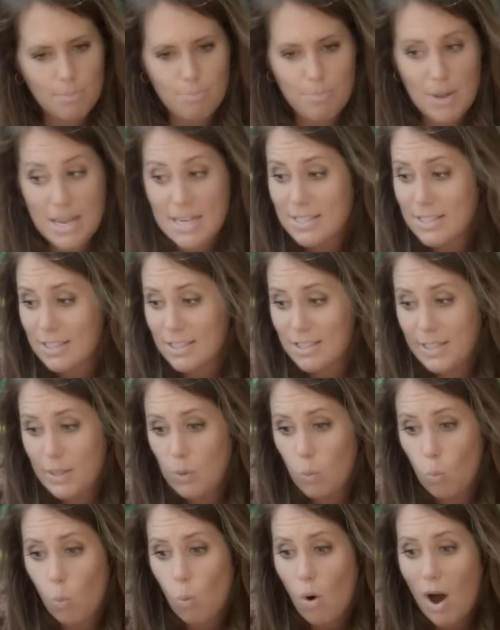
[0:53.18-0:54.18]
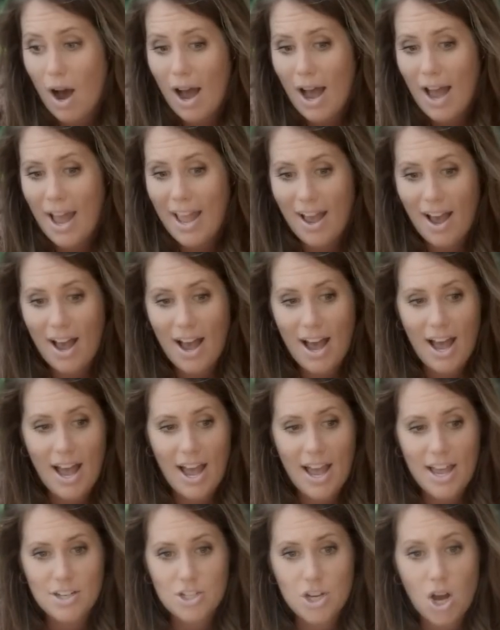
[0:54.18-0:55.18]
basically why
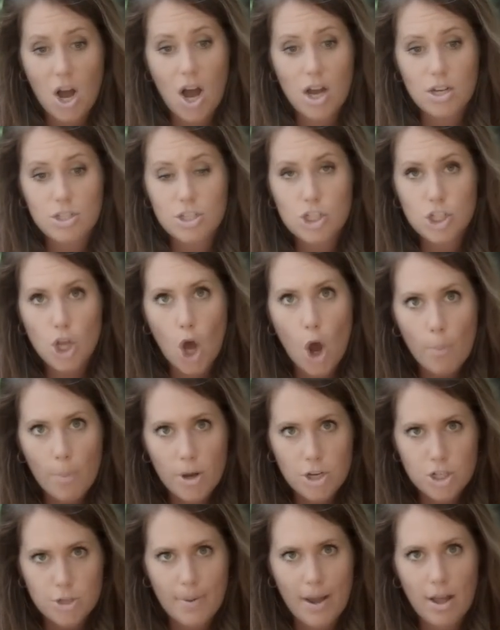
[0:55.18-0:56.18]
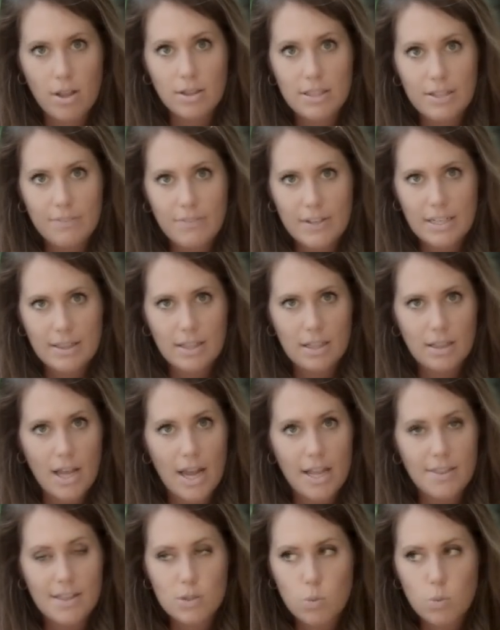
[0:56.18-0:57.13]
I talk so much about living in the light.